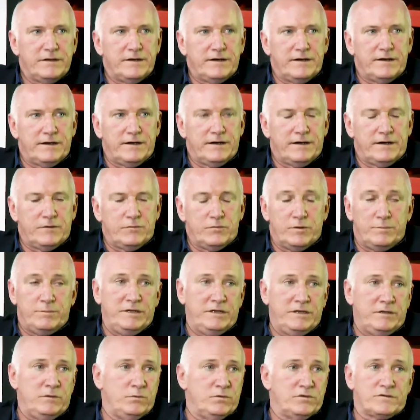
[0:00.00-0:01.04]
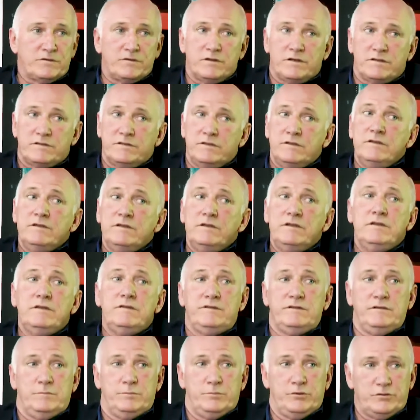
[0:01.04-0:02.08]
Rabin was not an
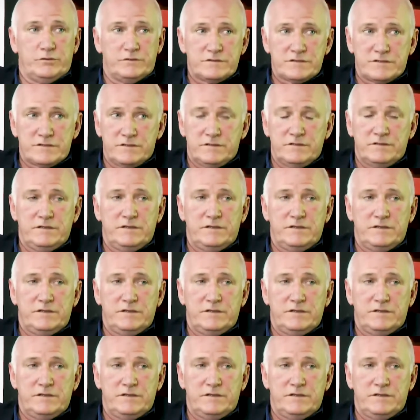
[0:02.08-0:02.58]
easy person.